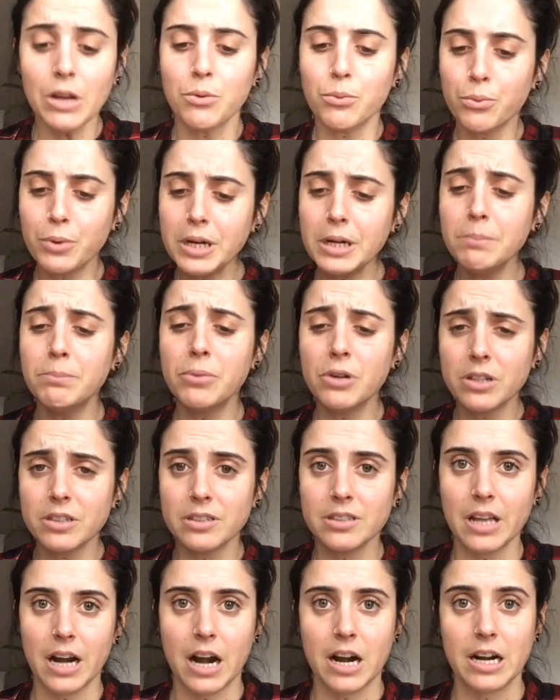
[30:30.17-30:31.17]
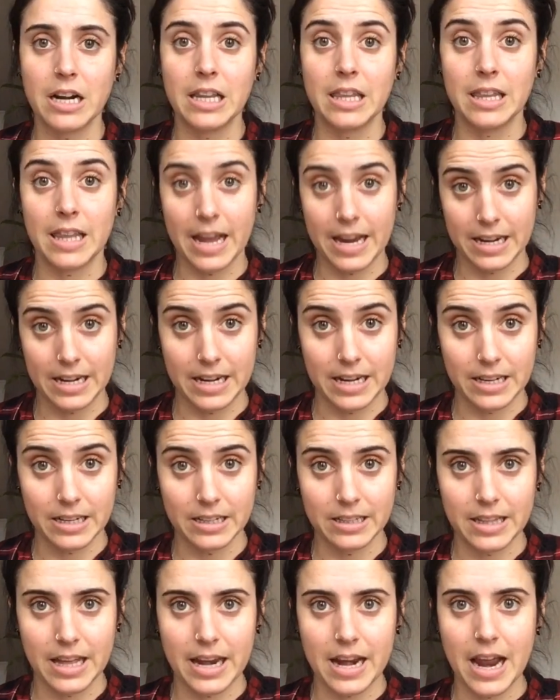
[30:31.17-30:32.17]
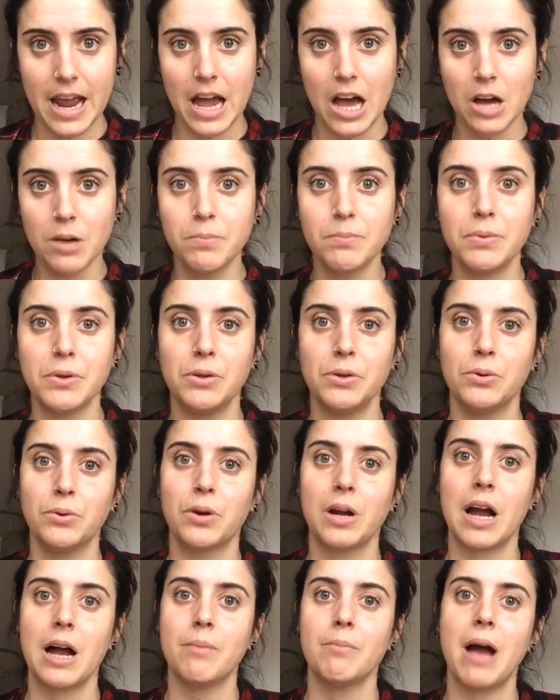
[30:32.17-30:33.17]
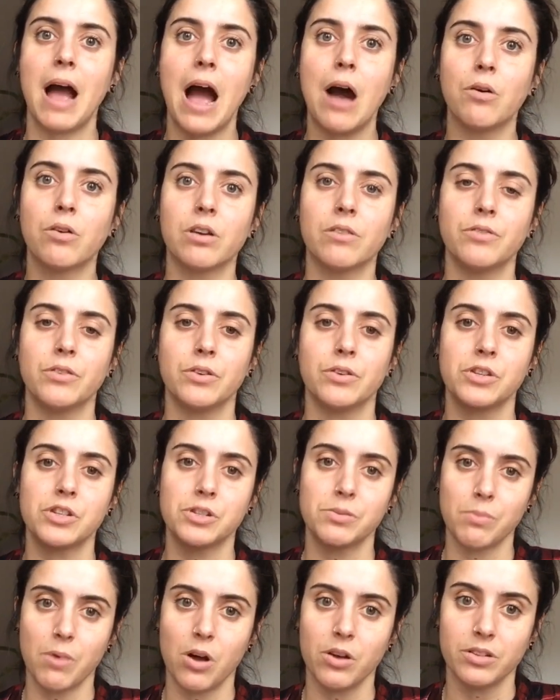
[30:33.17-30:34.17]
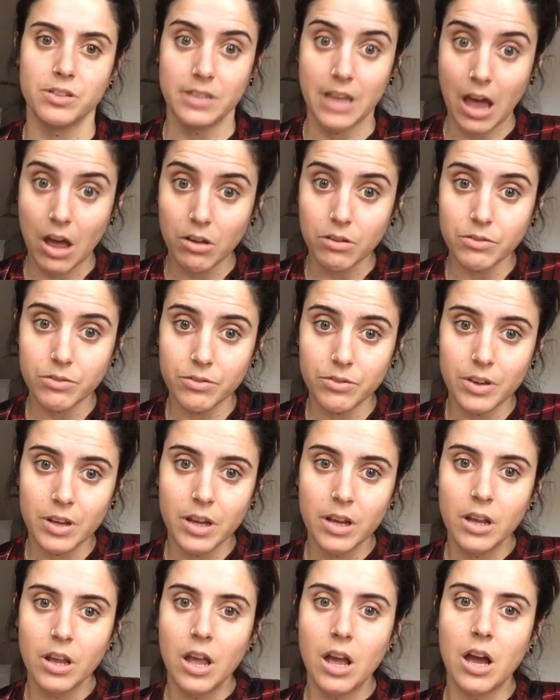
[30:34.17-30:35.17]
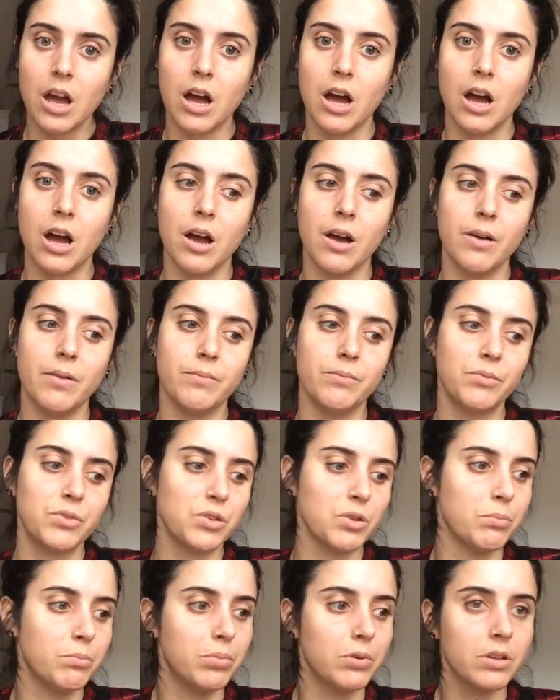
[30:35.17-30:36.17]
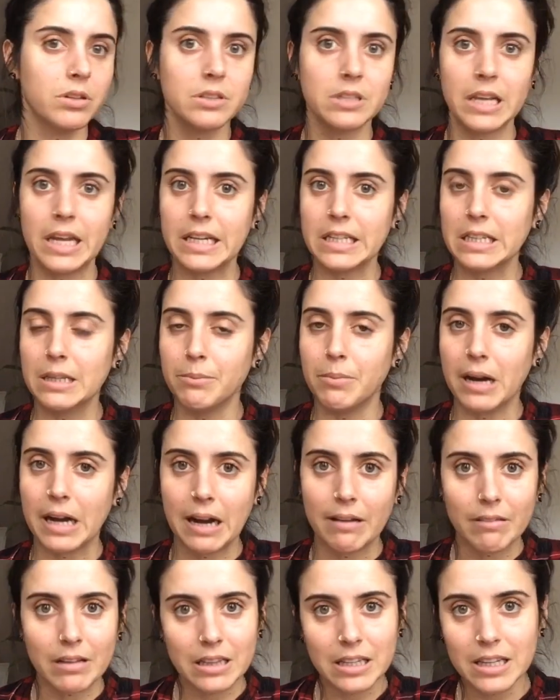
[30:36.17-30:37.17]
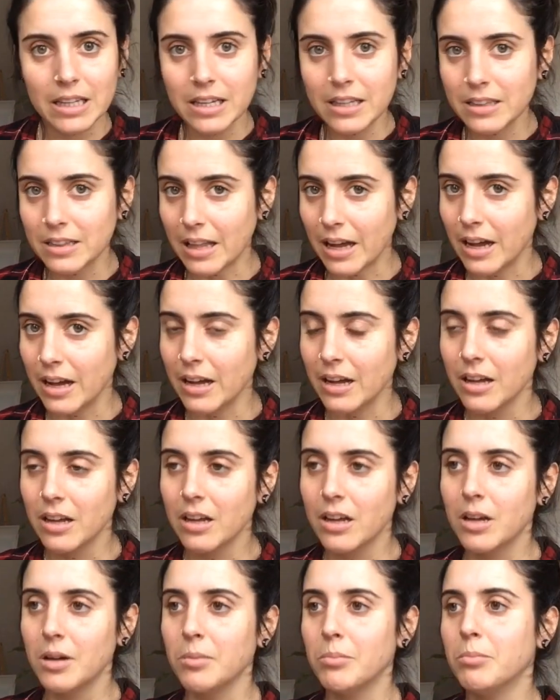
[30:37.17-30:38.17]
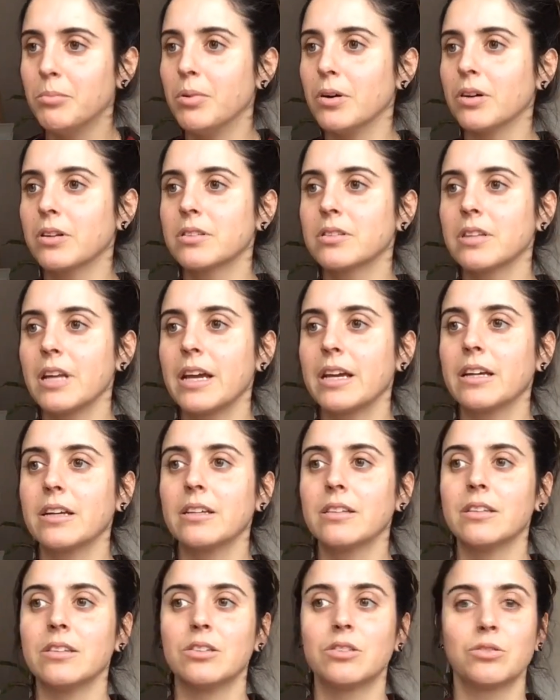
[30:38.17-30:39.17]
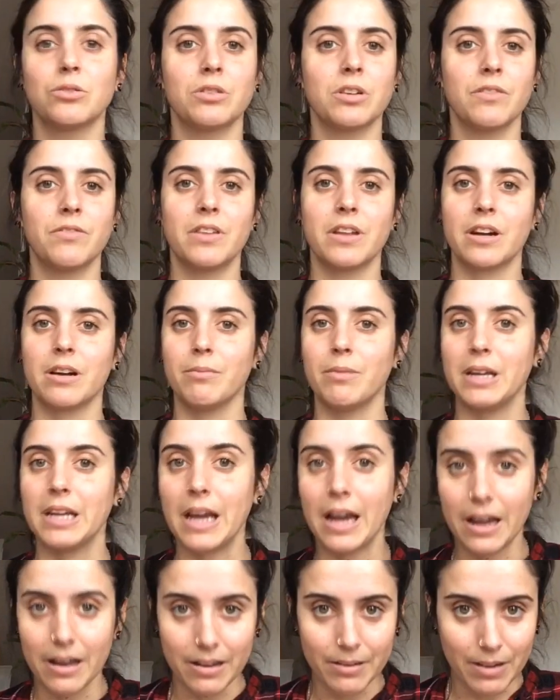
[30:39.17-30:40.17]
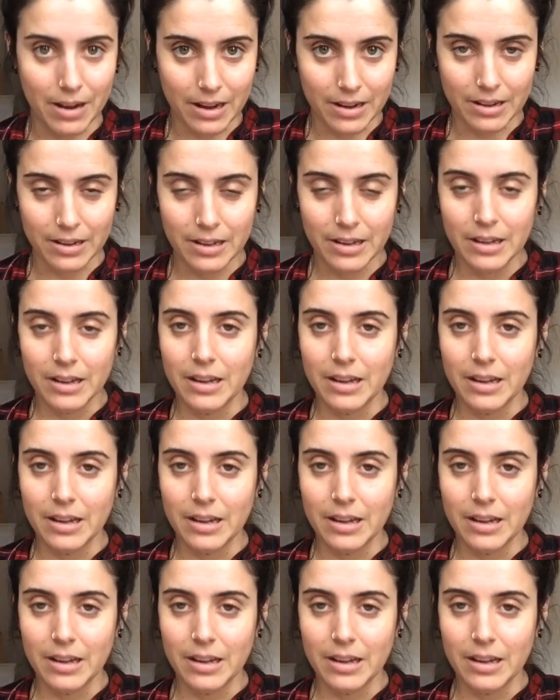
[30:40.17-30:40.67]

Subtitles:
read books that are enlightening, that help you come out of your small self. So books like the Bhagavad Gita, books like the story of the Ramayana,